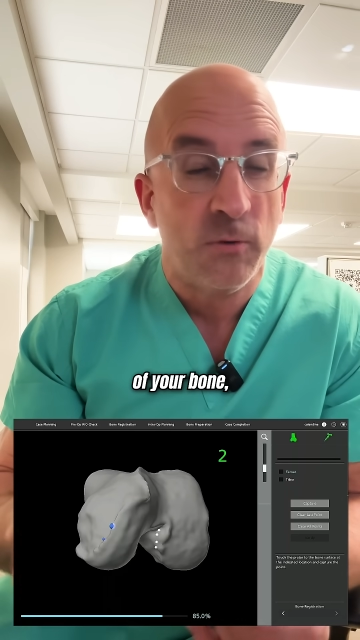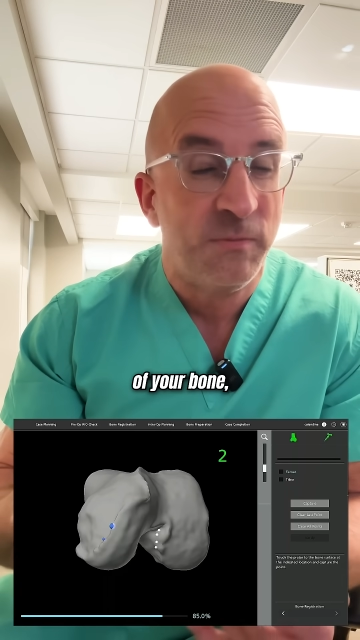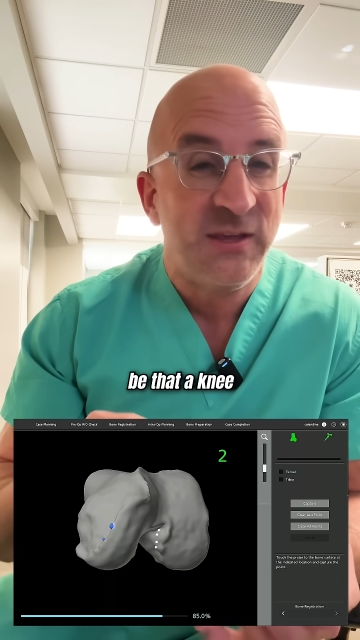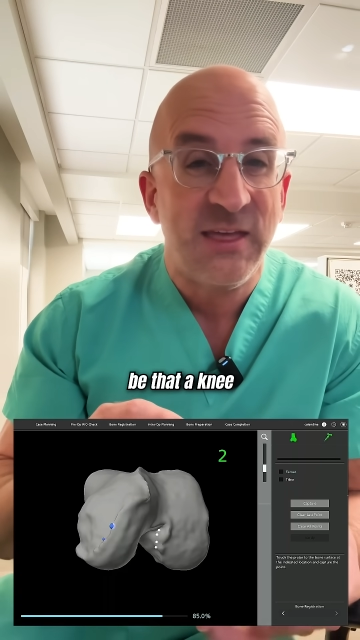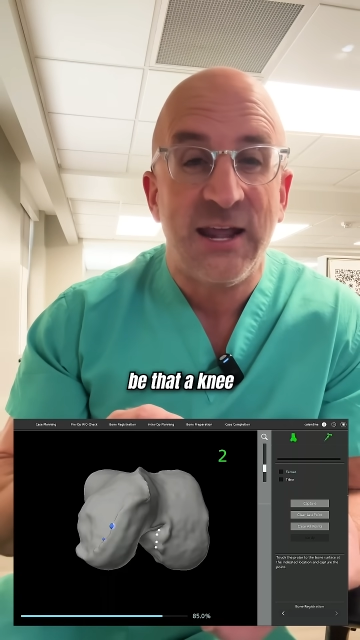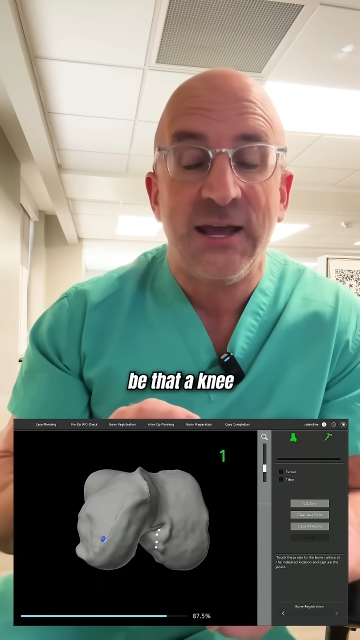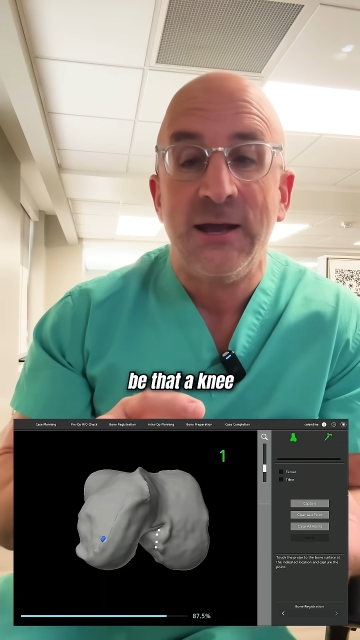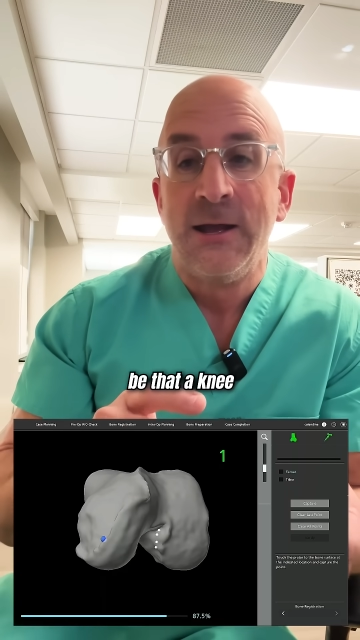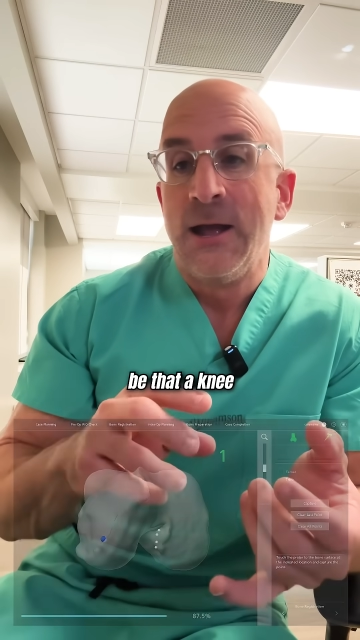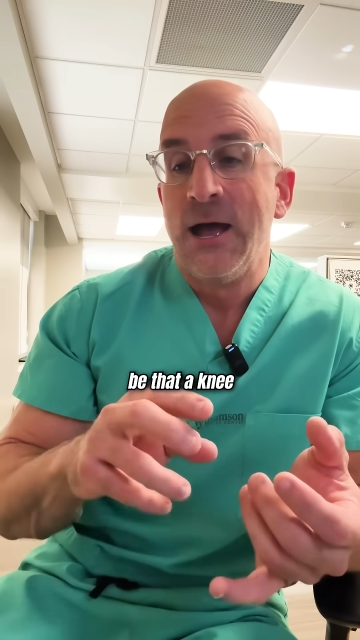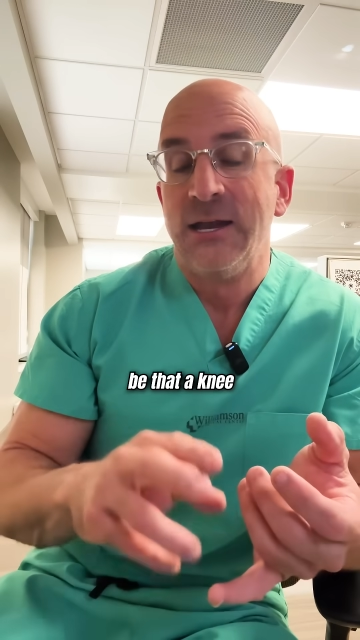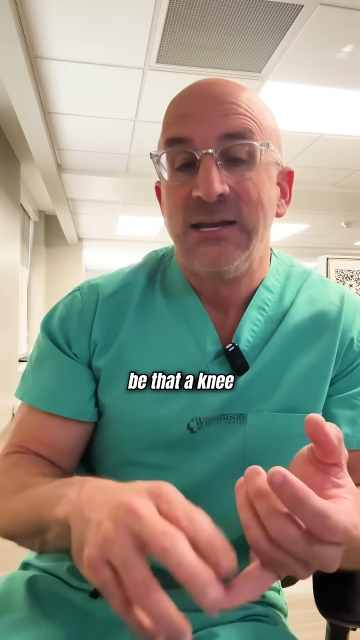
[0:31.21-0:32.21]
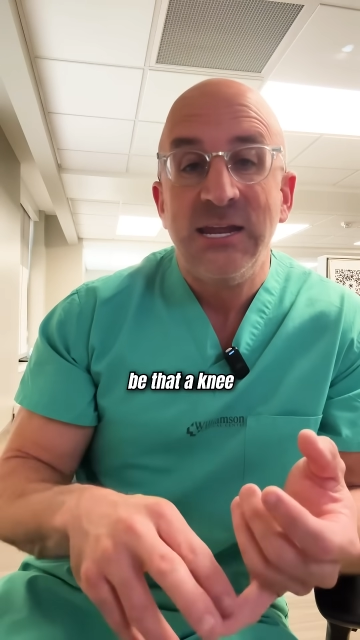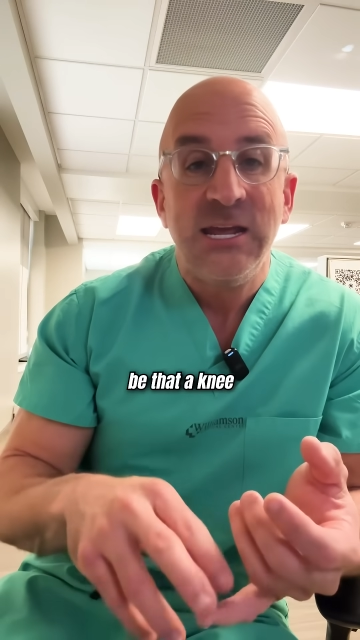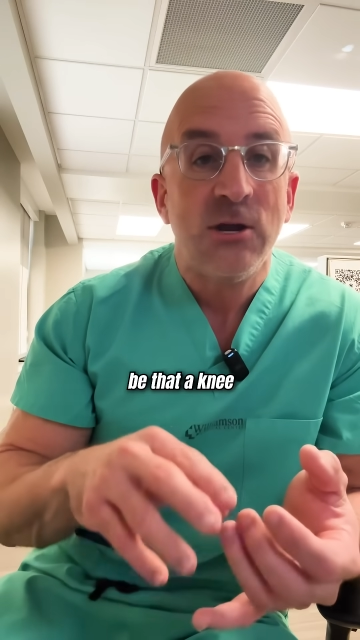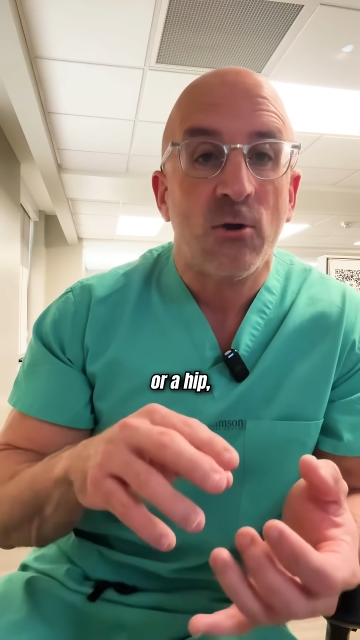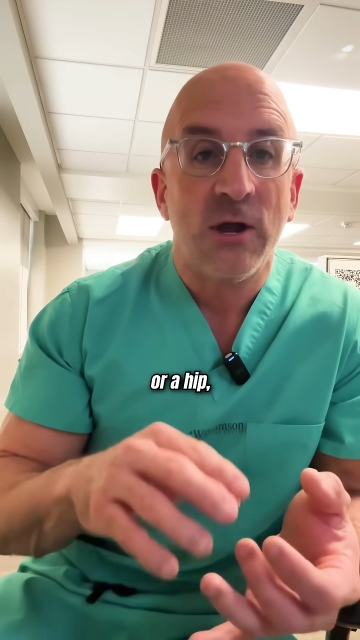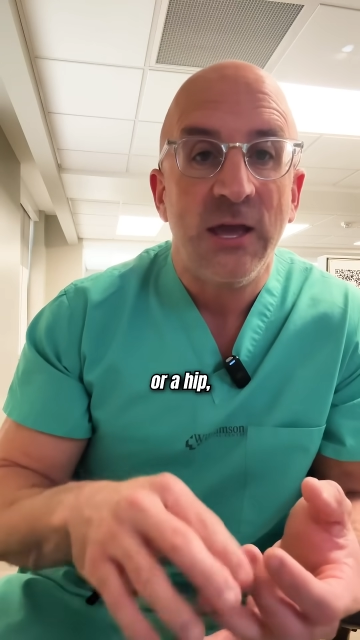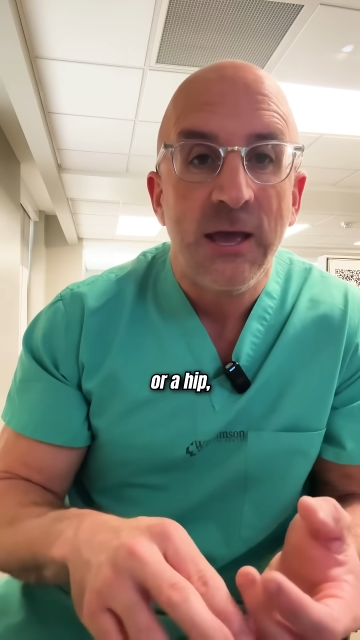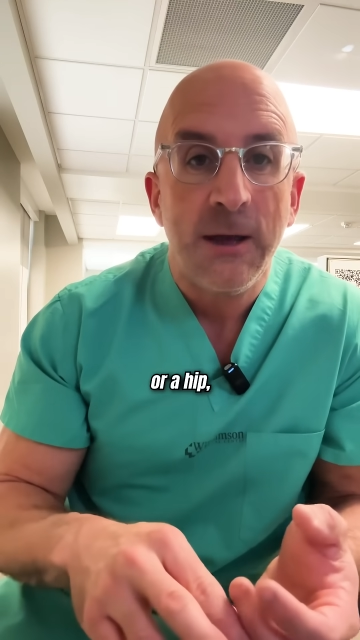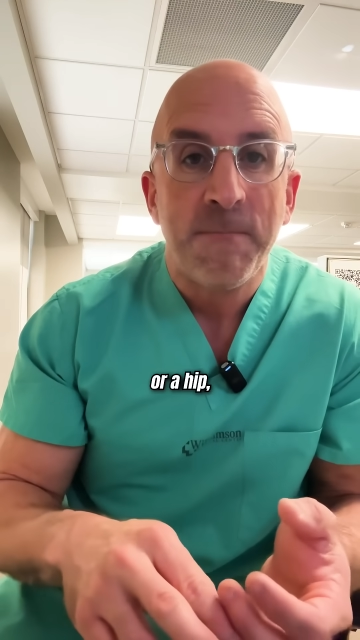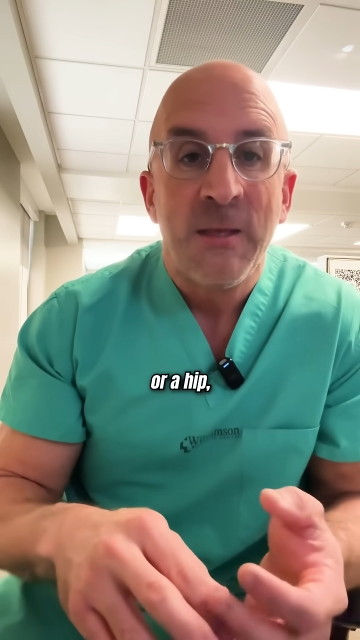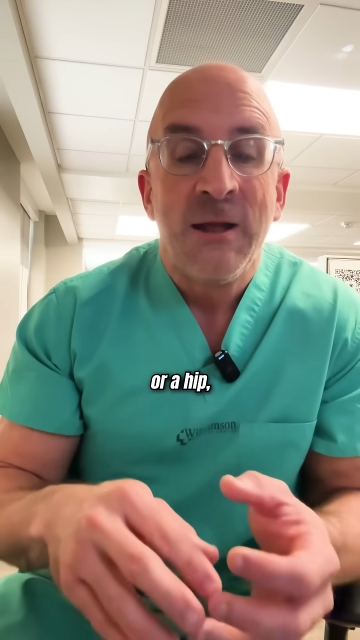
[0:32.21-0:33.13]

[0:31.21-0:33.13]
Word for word: be that a a knee or a hip.